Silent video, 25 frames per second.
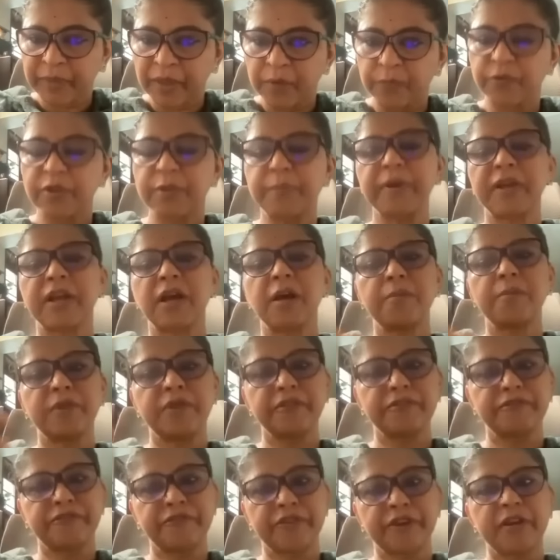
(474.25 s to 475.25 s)
will become
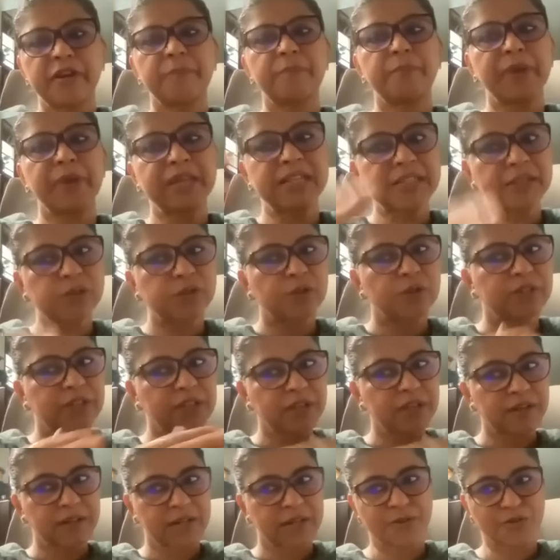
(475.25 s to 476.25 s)
different based on the
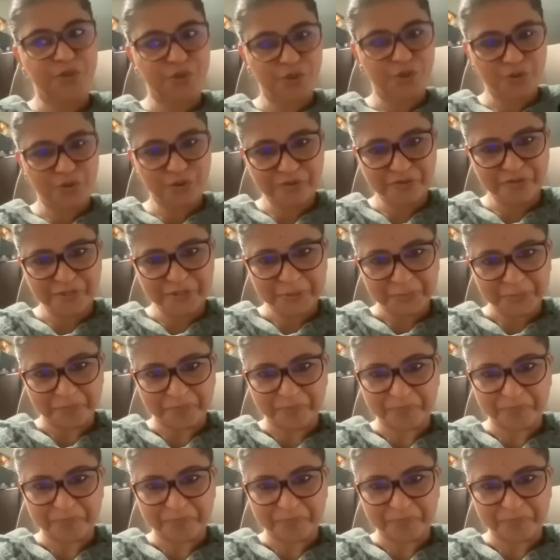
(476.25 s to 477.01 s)
intention of it.